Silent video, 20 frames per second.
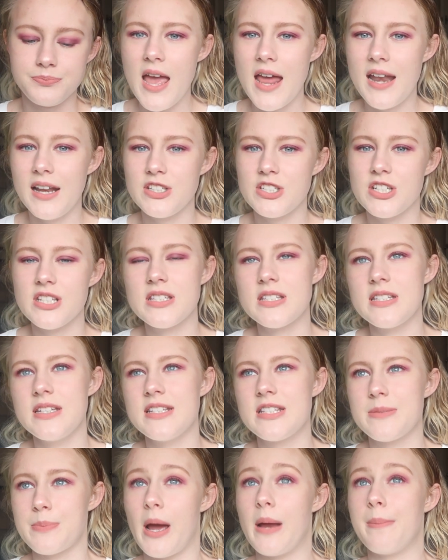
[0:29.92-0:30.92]
And it just
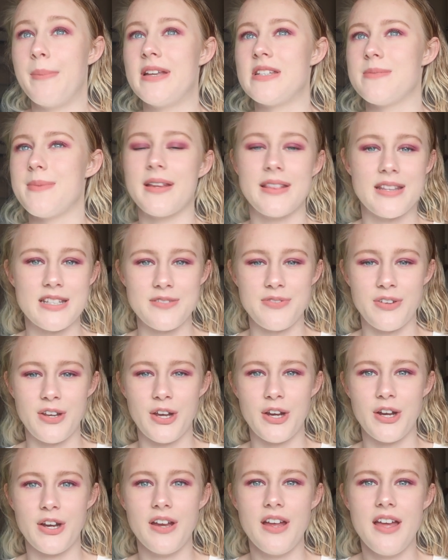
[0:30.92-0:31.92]
inspired me to make this
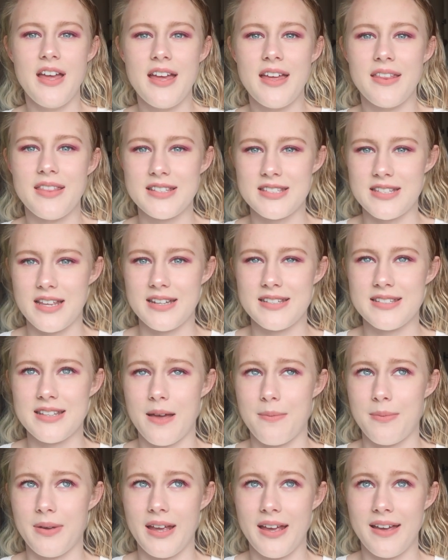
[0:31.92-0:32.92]
video. The sun is
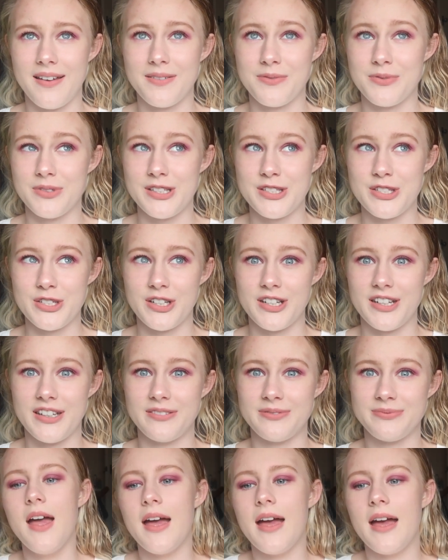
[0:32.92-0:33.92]
coming out, I'm really
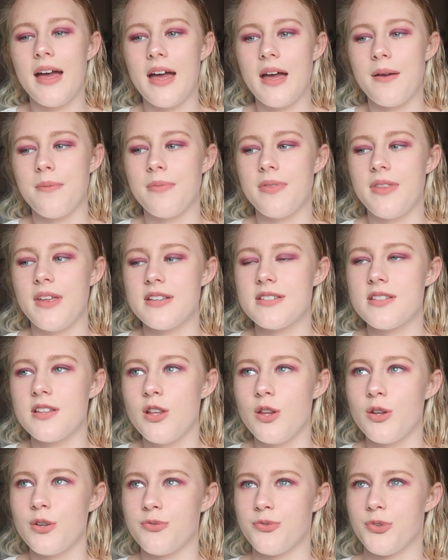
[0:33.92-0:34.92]
sorry. There's a
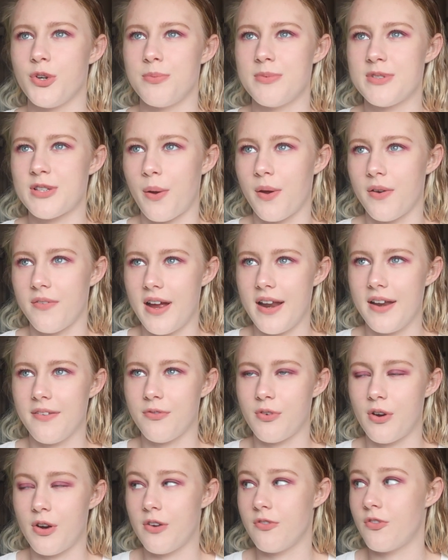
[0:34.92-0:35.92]
lot of rumors going
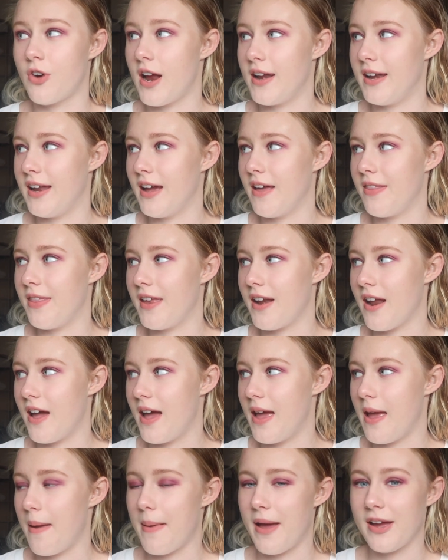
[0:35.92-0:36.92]
around right now that
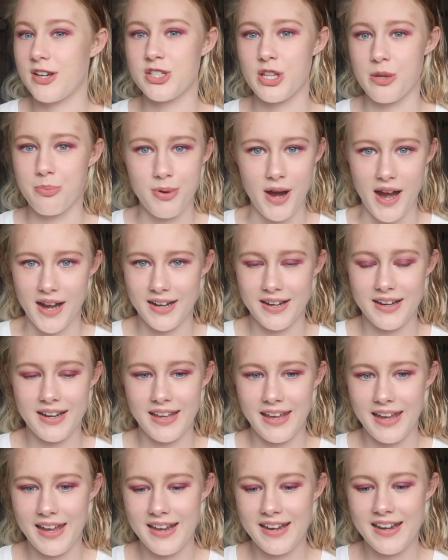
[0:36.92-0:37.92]
I am actually pregnant
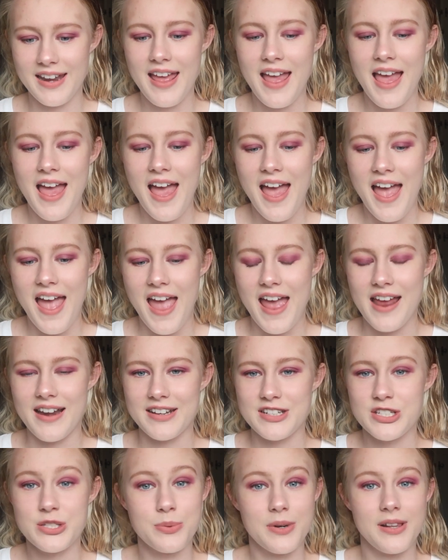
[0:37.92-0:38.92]
again.
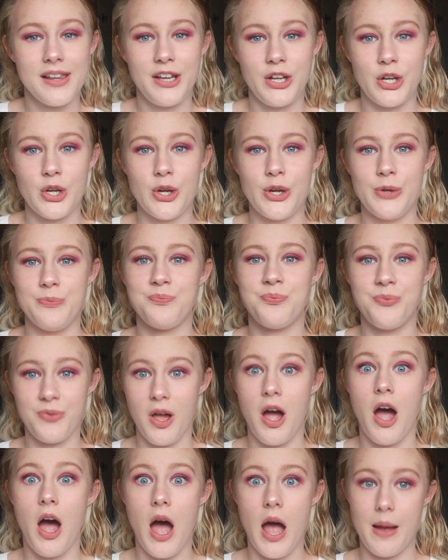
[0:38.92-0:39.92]
And I just wanna let you know,
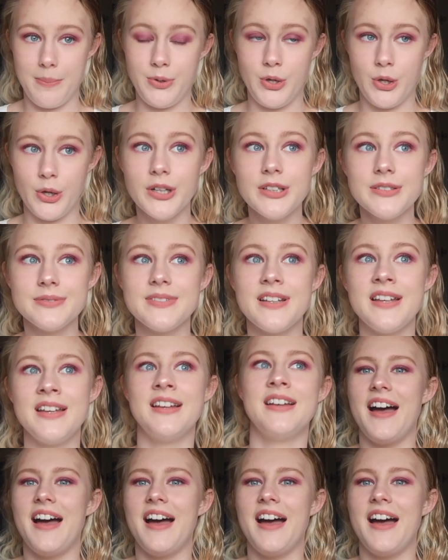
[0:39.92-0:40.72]
I'm not.